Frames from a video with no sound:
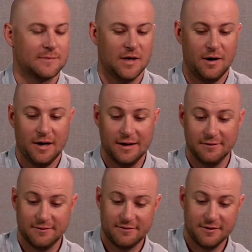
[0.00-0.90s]
All right,
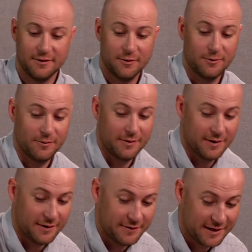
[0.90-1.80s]
so
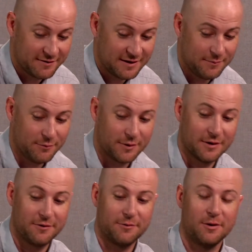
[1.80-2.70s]
next up, we're going
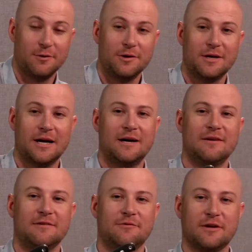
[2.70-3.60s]
to throw you
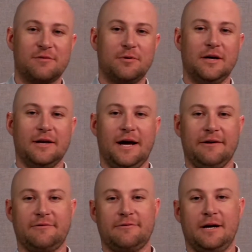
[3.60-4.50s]
guys a fixed blade
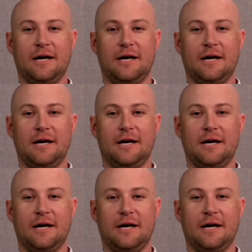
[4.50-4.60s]
knife.